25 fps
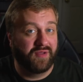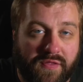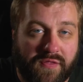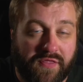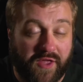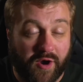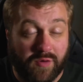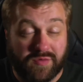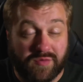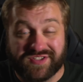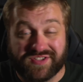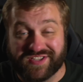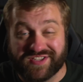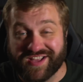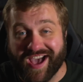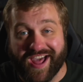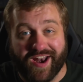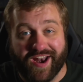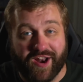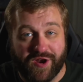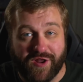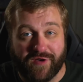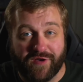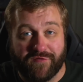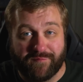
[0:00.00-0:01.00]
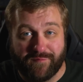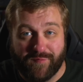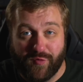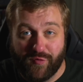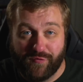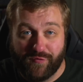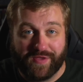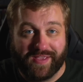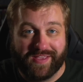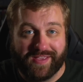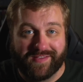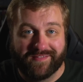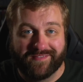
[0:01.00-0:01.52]
There was not enough
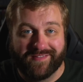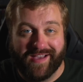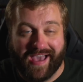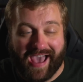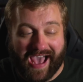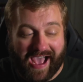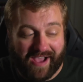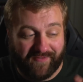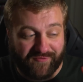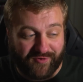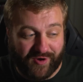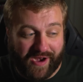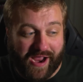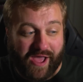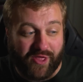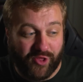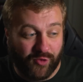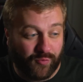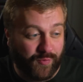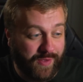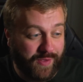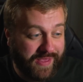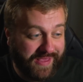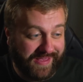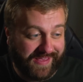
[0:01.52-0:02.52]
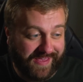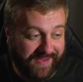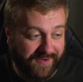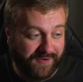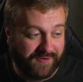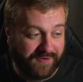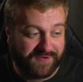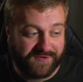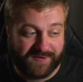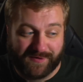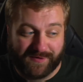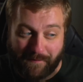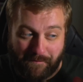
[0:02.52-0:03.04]
movie after Halloween
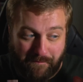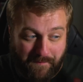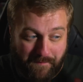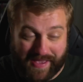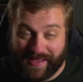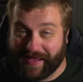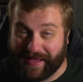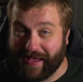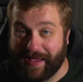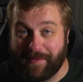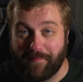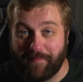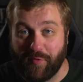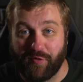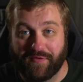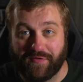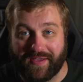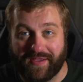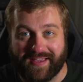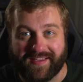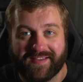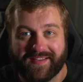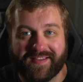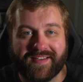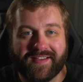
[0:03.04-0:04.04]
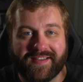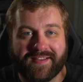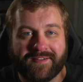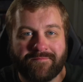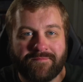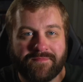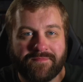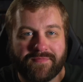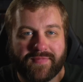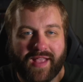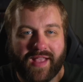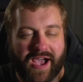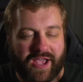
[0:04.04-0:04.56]
Kills to make a movie.
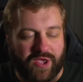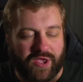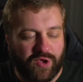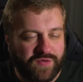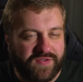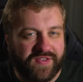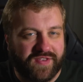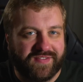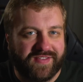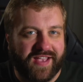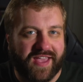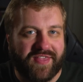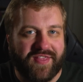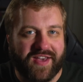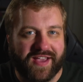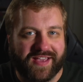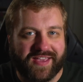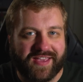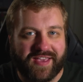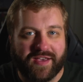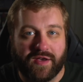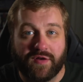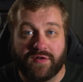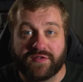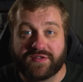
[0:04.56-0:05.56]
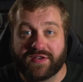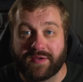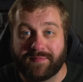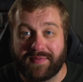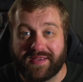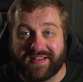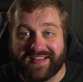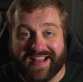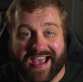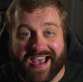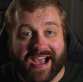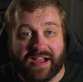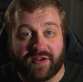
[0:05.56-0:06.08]
I used to say that Kills could
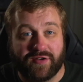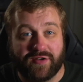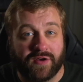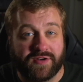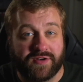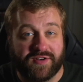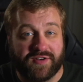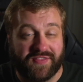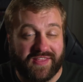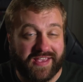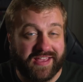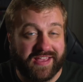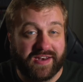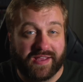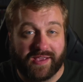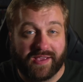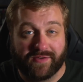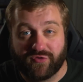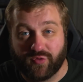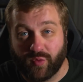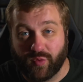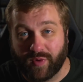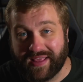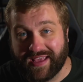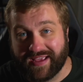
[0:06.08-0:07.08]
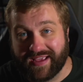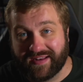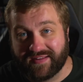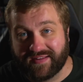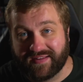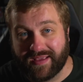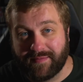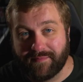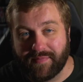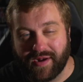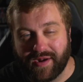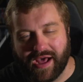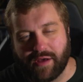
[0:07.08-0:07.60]
be tacked on to the ending of
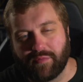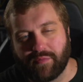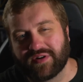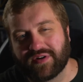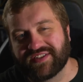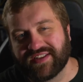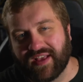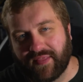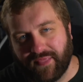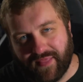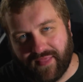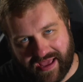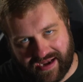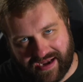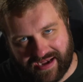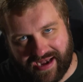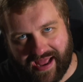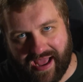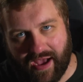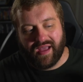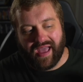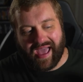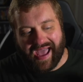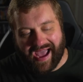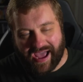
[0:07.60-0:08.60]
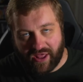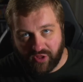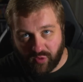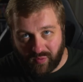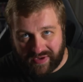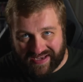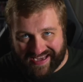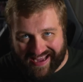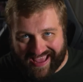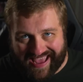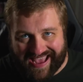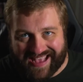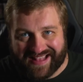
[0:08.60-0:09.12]
2018, but I'll rescind that now.
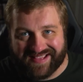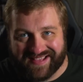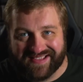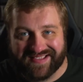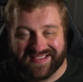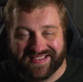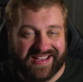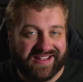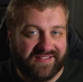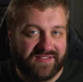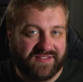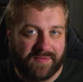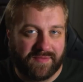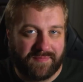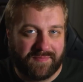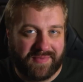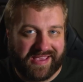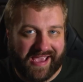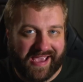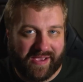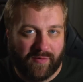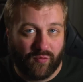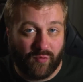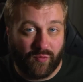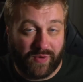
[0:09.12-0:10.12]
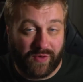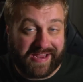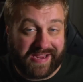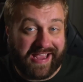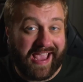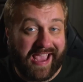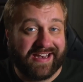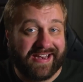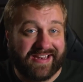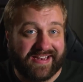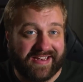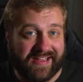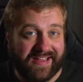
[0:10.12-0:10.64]
Halloween Ends needs to be
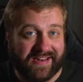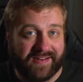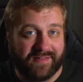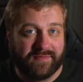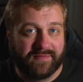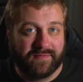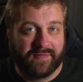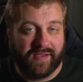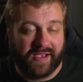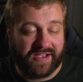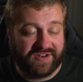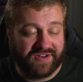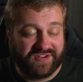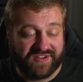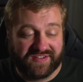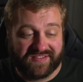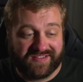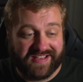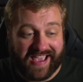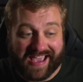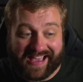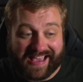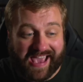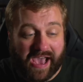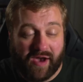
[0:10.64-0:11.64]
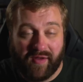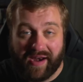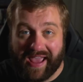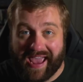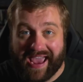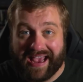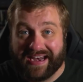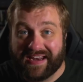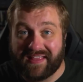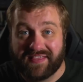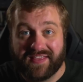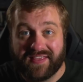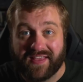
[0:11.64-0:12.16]
re-edited and just take out
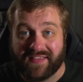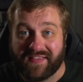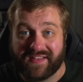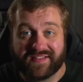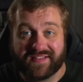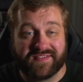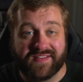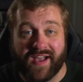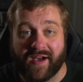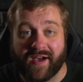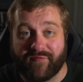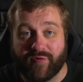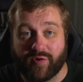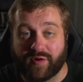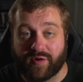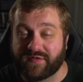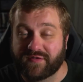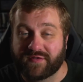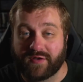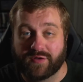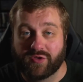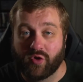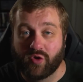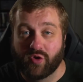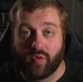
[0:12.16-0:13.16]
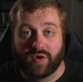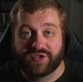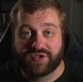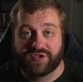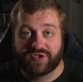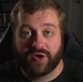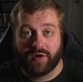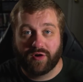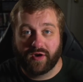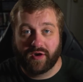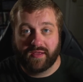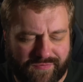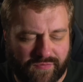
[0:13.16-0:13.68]
anything that's not focused on Laurie's
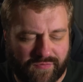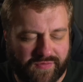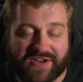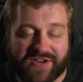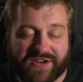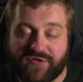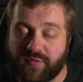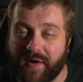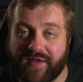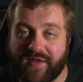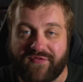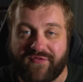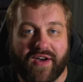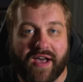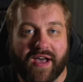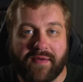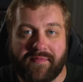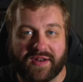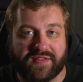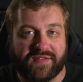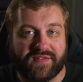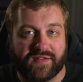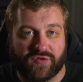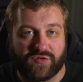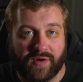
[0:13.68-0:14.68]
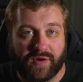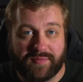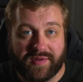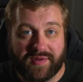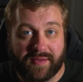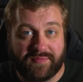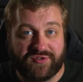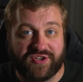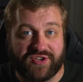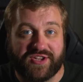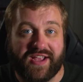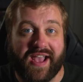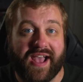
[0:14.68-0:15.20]
journey. That 25 minutes of screen
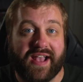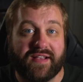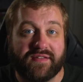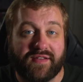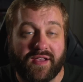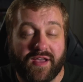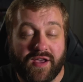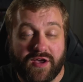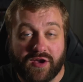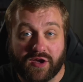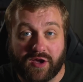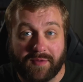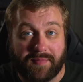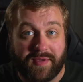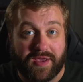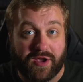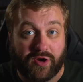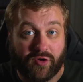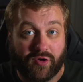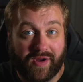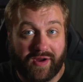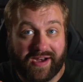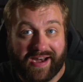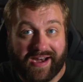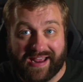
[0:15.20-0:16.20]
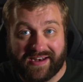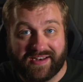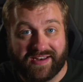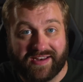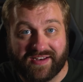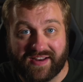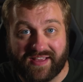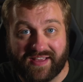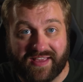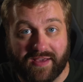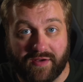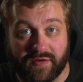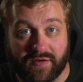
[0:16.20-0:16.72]
time she has could be a great ending
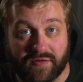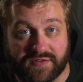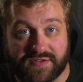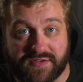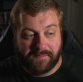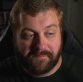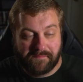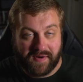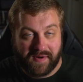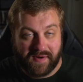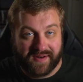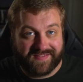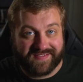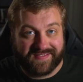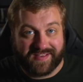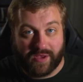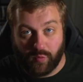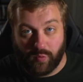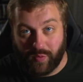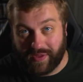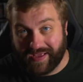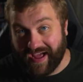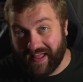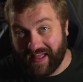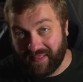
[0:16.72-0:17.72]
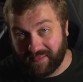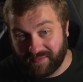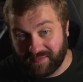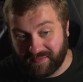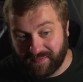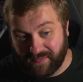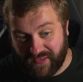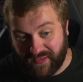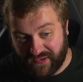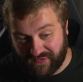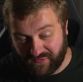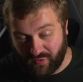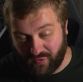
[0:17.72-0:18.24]
to Kills, but instead we got
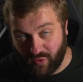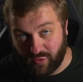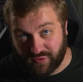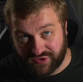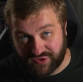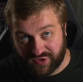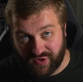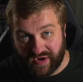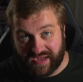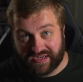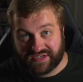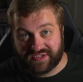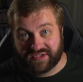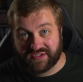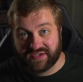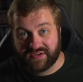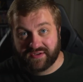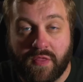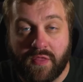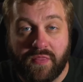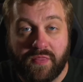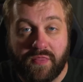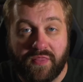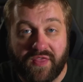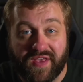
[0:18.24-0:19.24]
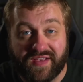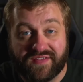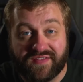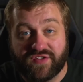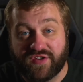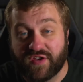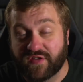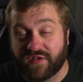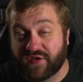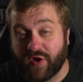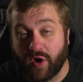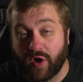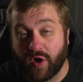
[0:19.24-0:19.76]
this whole stretch. This
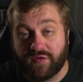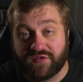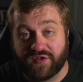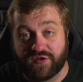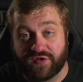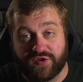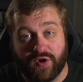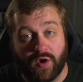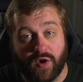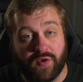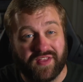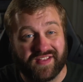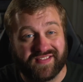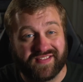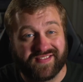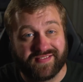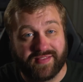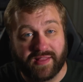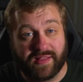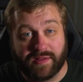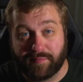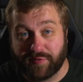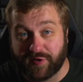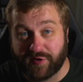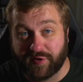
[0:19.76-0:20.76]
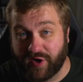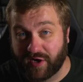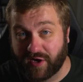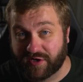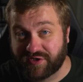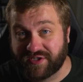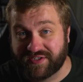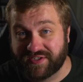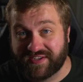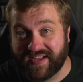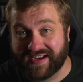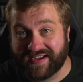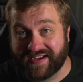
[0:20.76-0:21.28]
just goes to show that slick
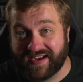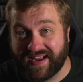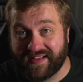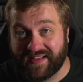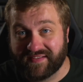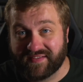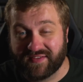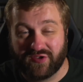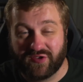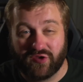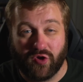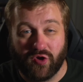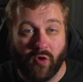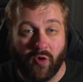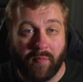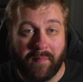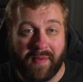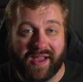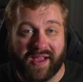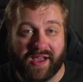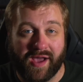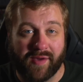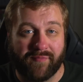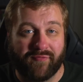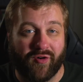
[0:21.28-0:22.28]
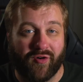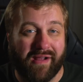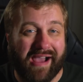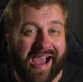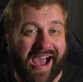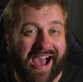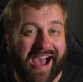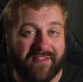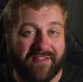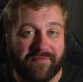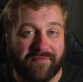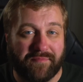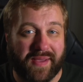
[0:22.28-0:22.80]
production techniques don't make up for a
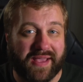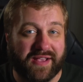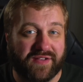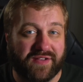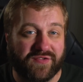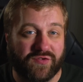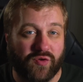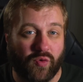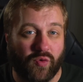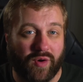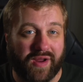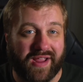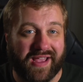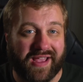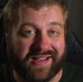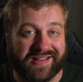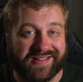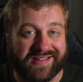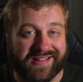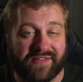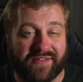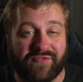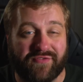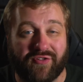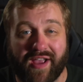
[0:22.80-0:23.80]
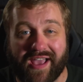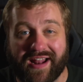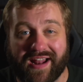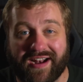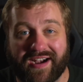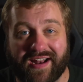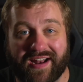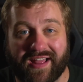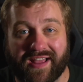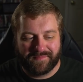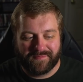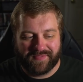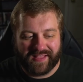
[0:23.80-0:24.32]
half-baked story and clever
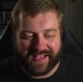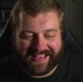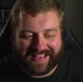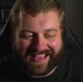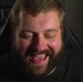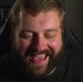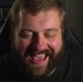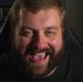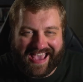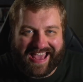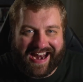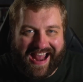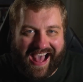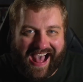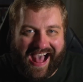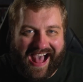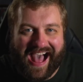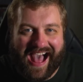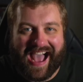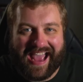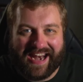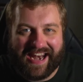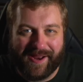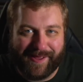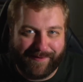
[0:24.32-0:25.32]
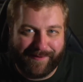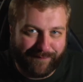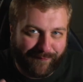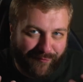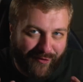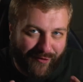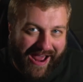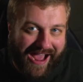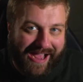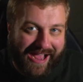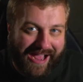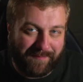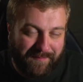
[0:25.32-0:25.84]
editing that can't hide a
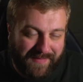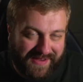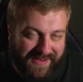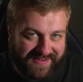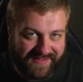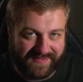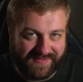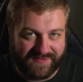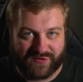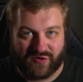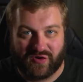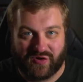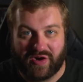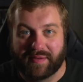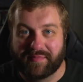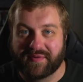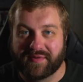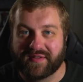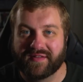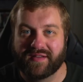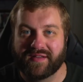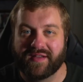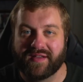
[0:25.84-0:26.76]
fragmented script.